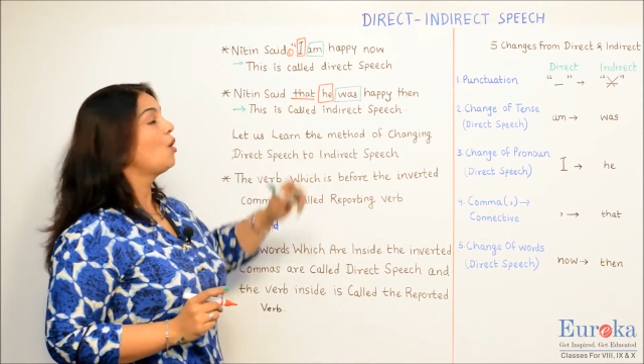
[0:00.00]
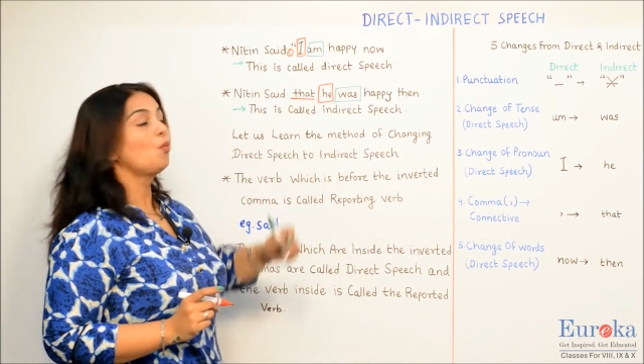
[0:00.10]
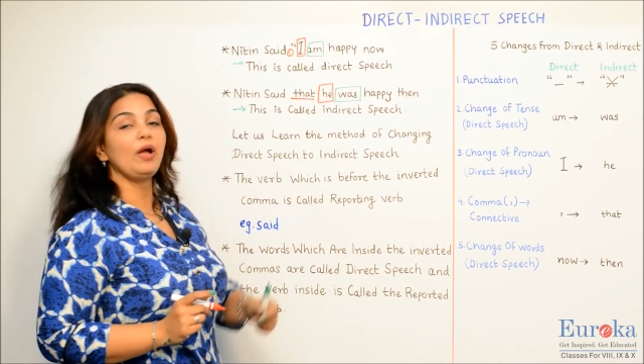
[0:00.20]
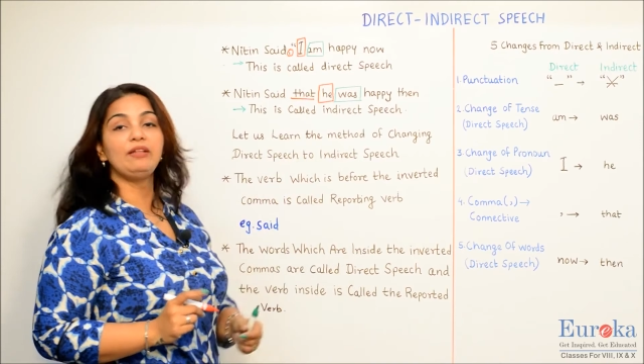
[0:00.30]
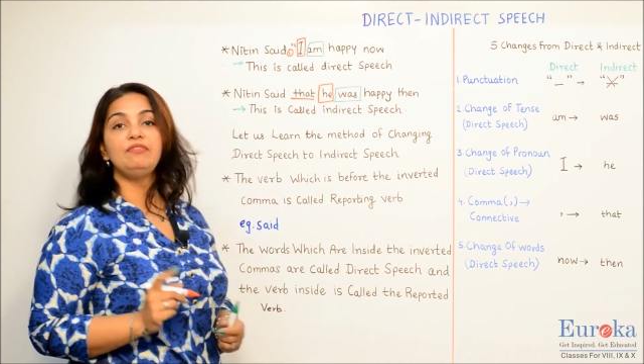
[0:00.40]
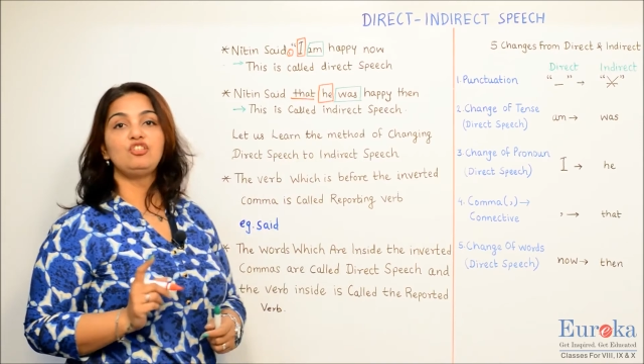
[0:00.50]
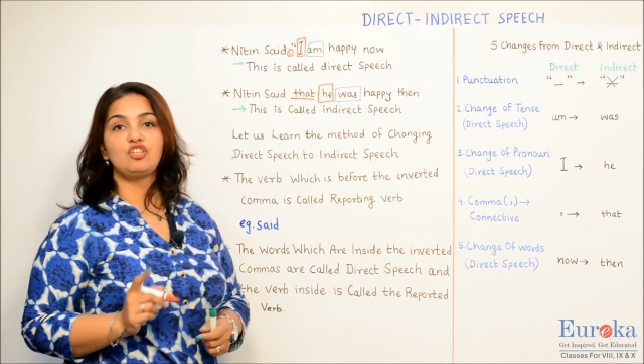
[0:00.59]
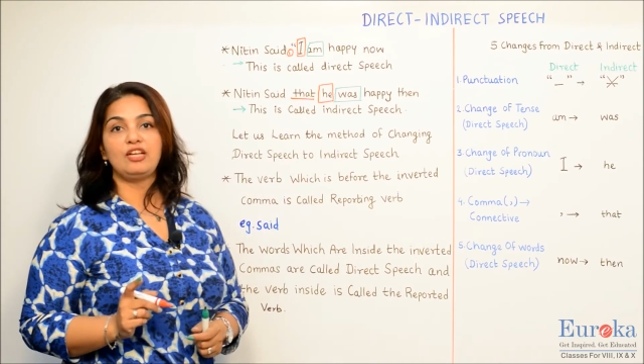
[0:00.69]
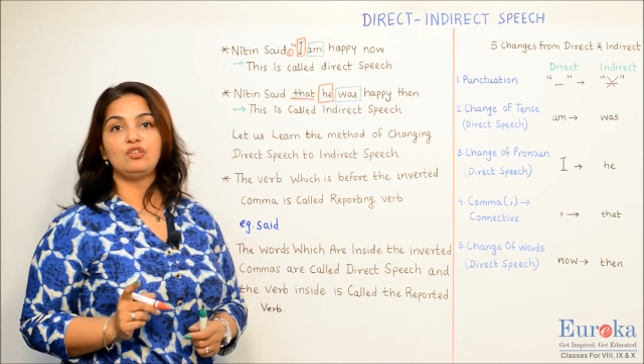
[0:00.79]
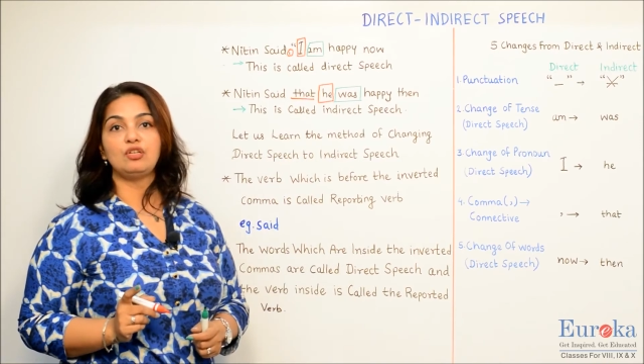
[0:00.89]
when we
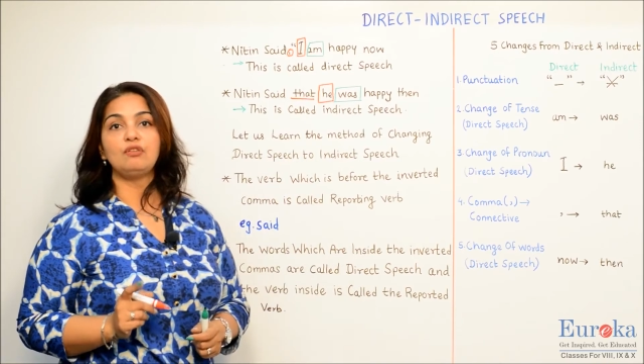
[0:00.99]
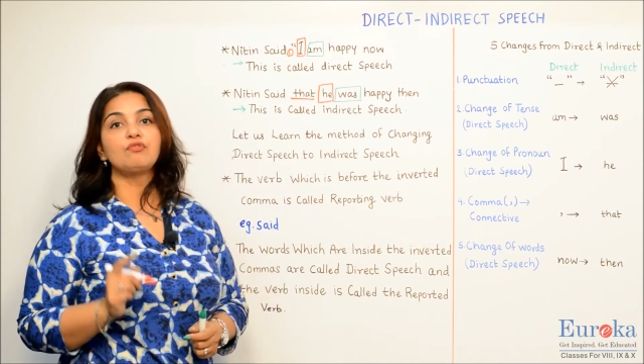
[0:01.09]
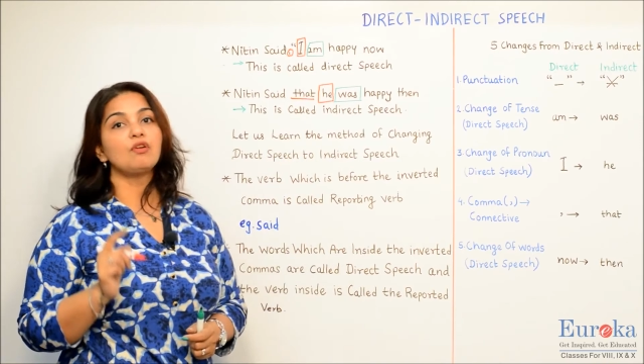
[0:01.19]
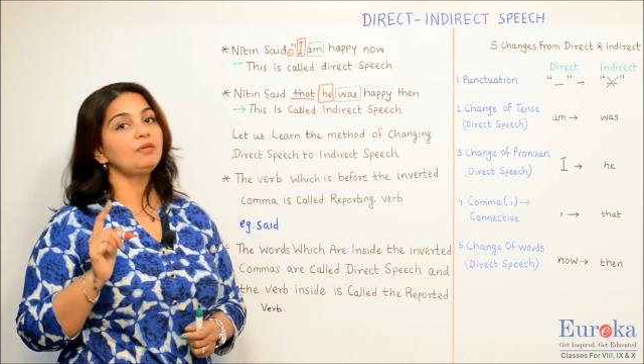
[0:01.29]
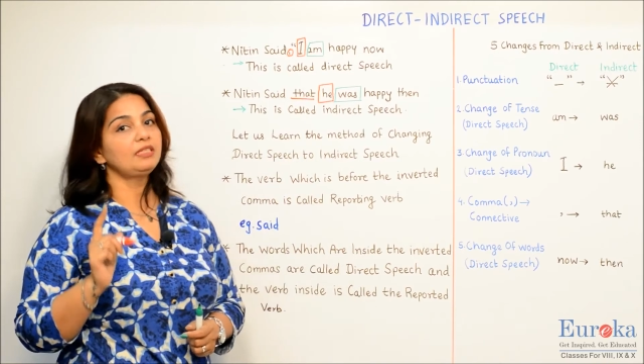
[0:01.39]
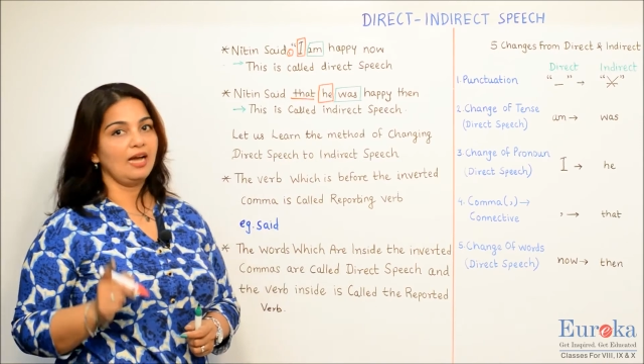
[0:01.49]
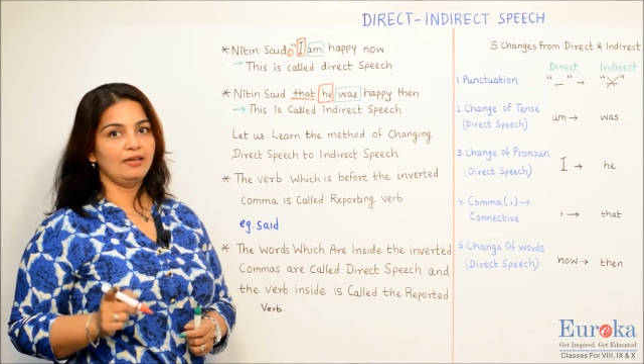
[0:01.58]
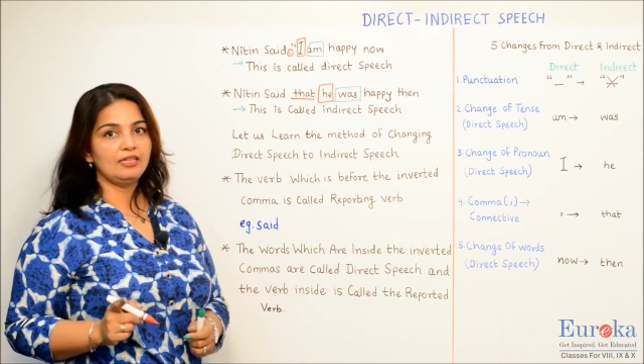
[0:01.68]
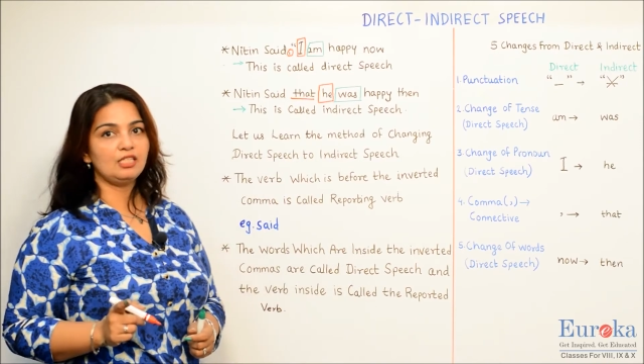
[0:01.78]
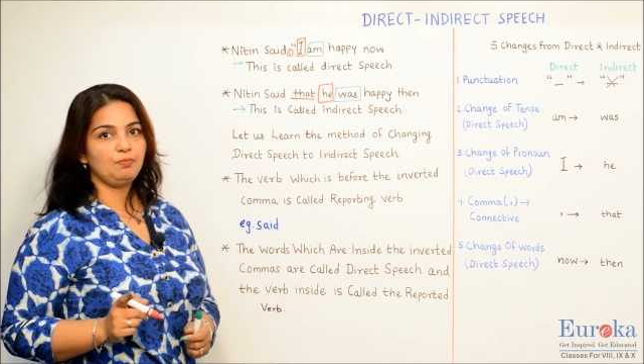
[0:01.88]
change it from a
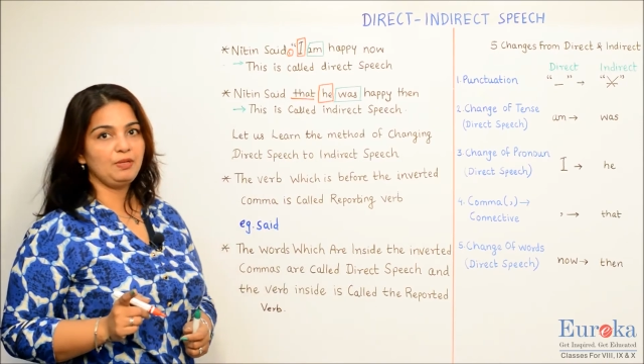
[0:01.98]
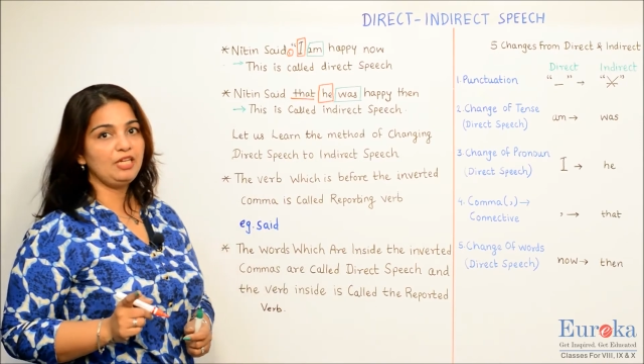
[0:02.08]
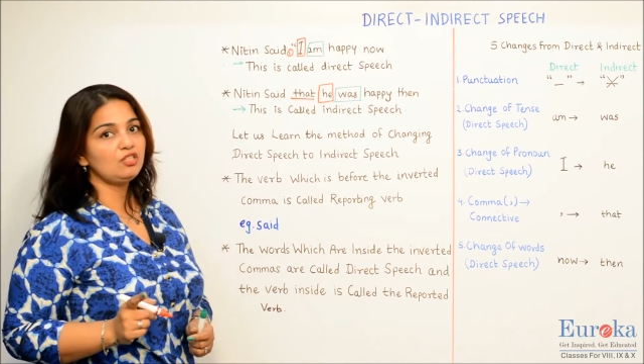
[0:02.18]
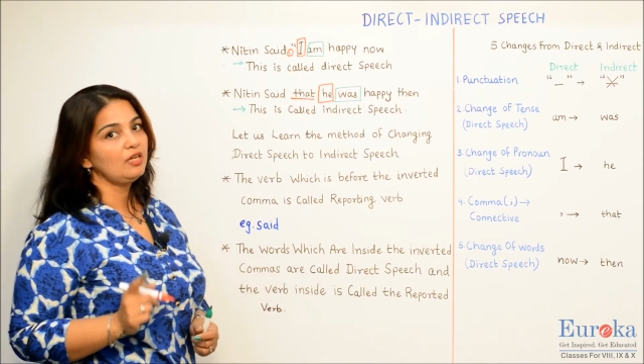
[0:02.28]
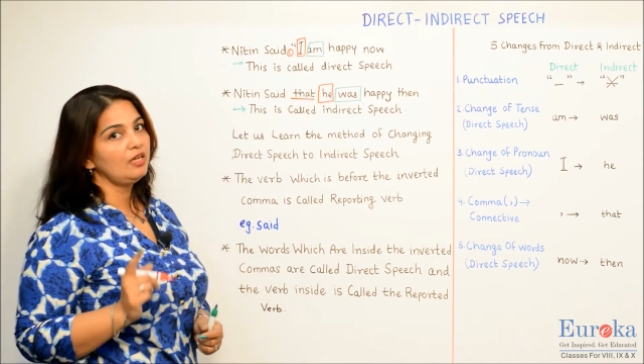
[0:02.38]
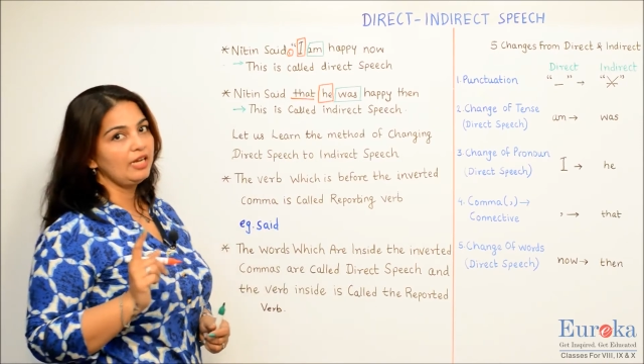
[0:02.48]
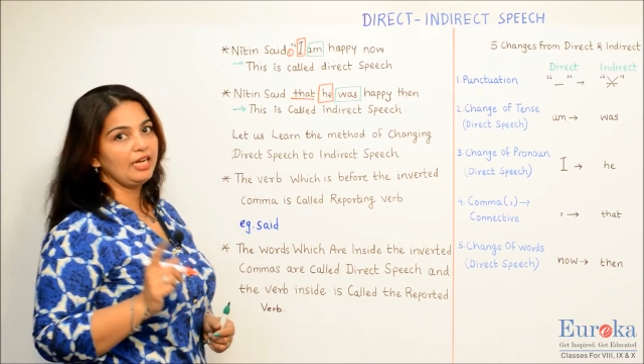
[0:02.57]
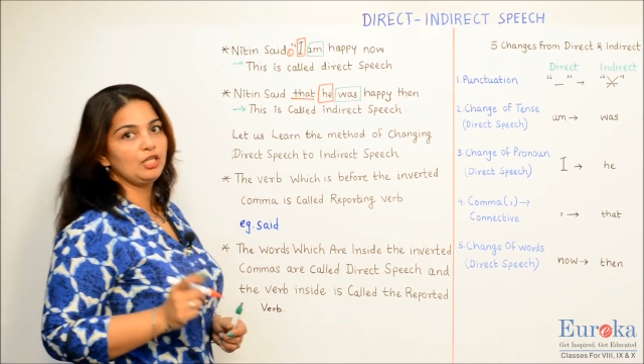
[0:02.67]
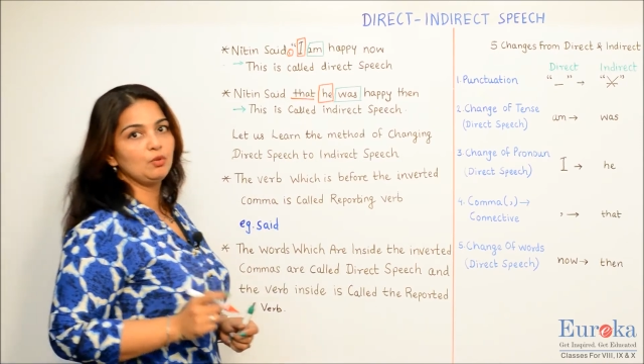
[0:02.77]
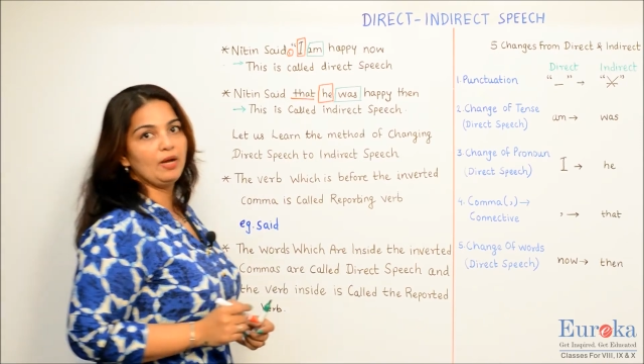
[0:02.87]
direct speech
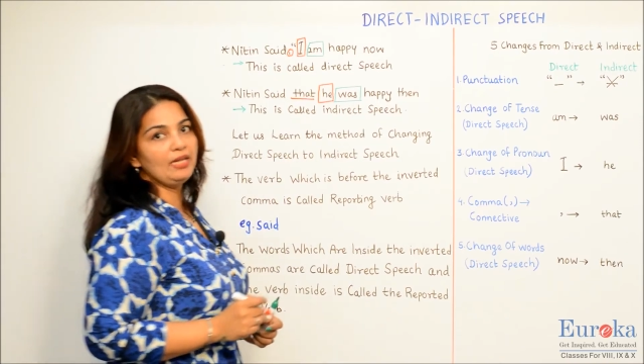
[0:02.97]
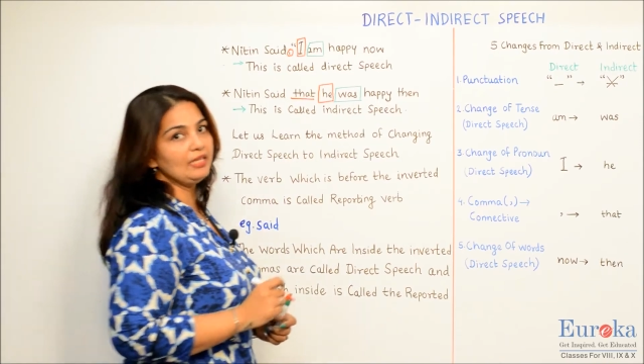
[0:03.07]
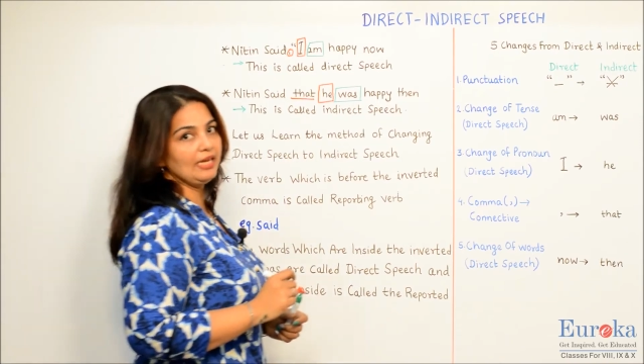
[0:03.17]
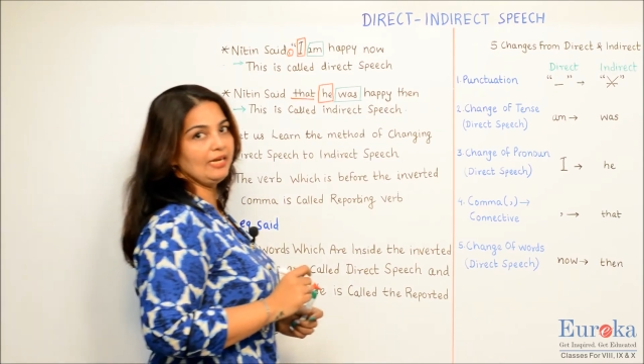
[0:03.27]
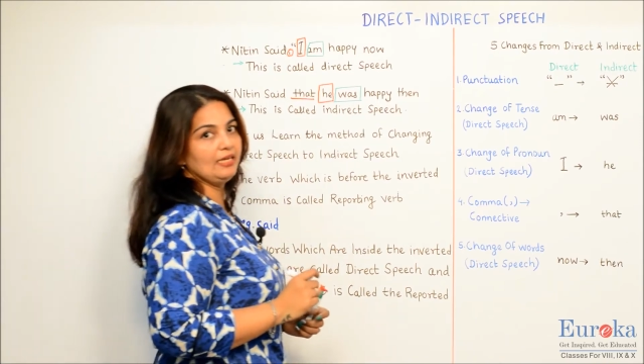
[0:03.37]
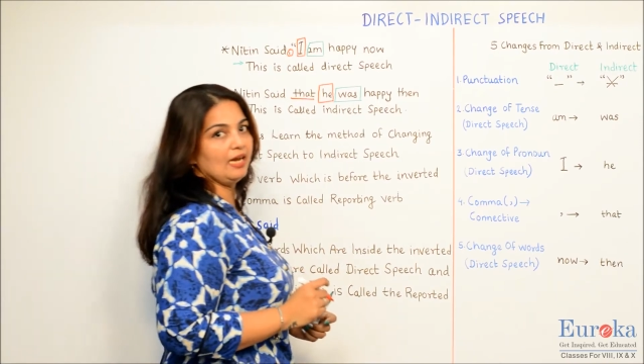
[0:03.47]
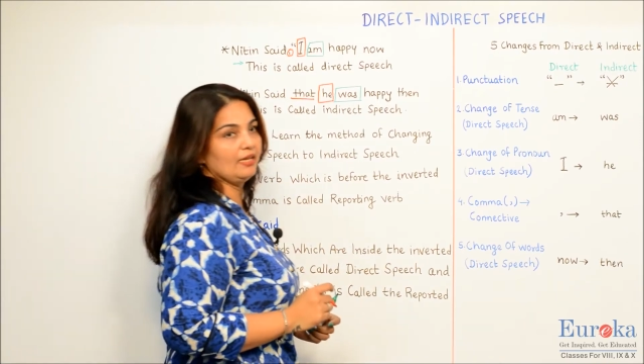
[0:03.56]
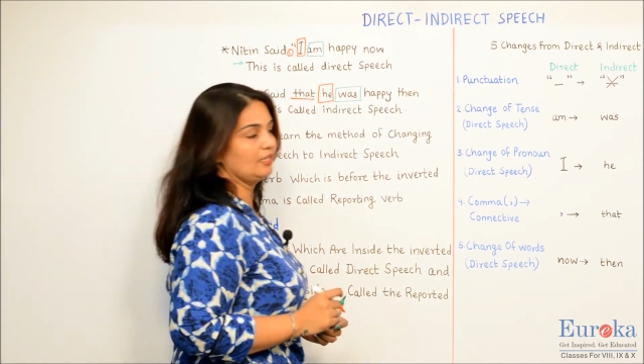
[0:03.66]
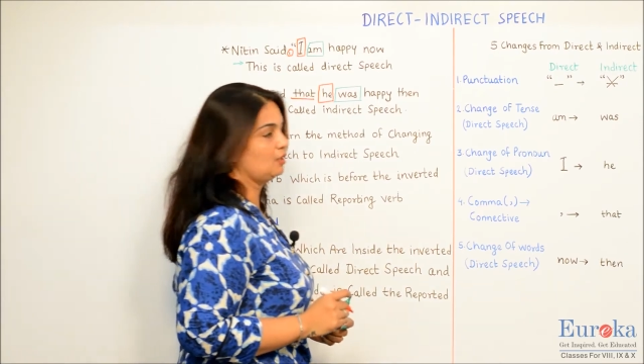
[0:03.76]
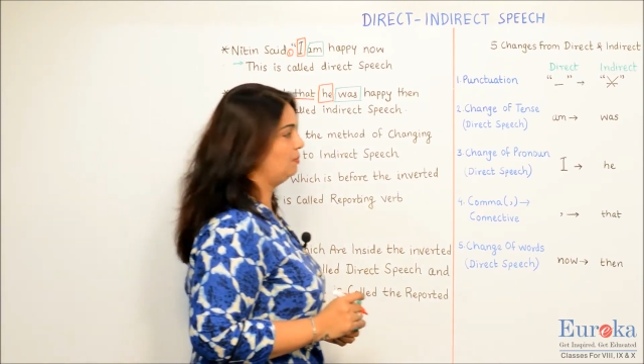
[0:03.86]
into an
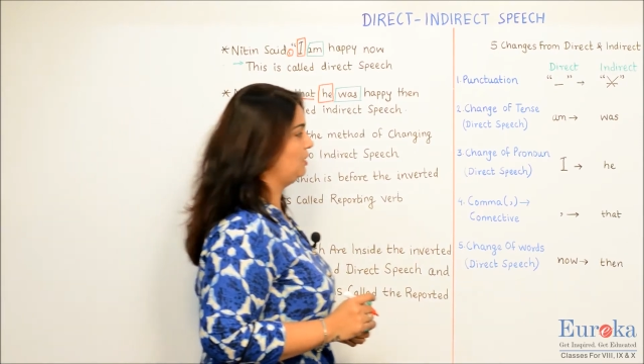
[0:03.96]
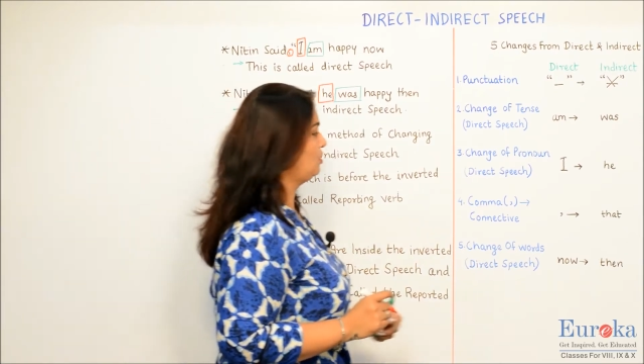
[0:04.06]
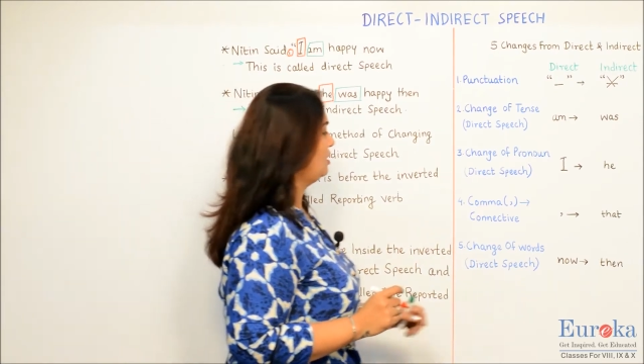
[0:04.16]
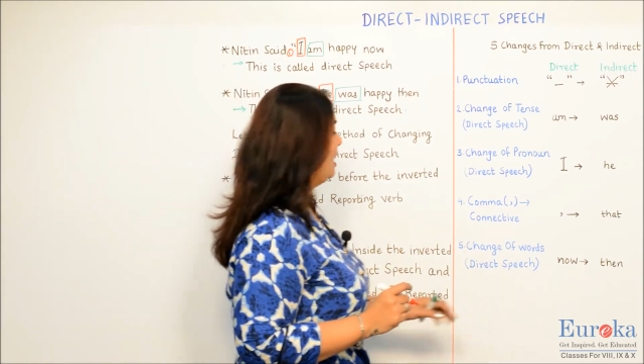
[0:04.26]
indirect speech.